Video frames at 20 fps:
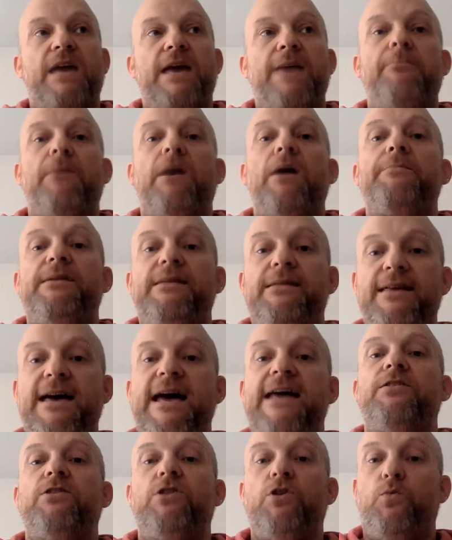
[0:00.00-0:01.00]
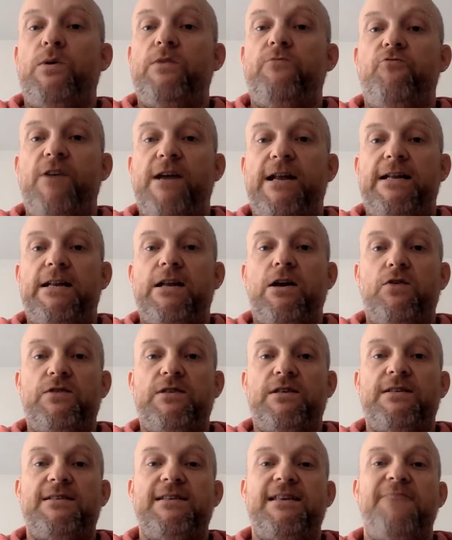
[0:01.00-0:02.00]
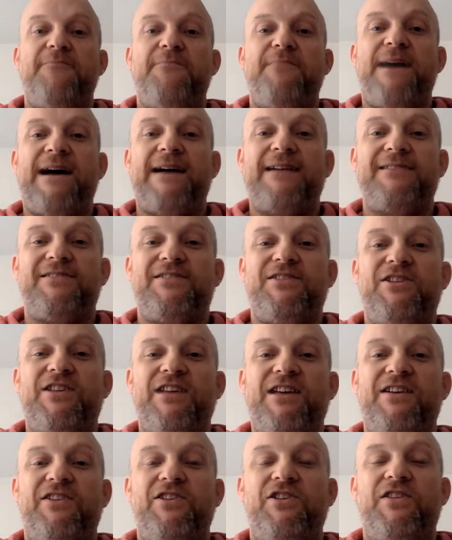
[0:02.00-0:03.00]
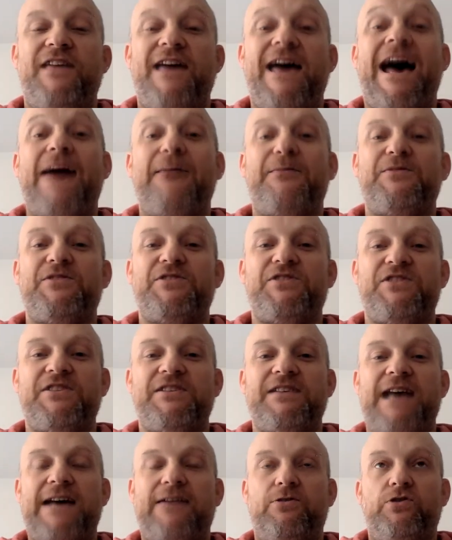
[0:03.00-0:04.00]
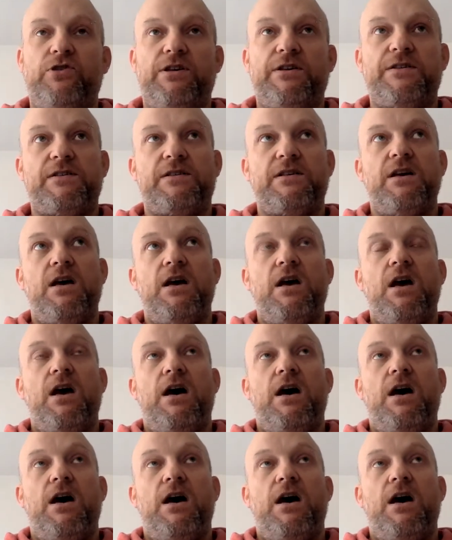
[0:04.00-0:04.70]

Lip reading: it might be then that we really notice the impact that their absence has had on us.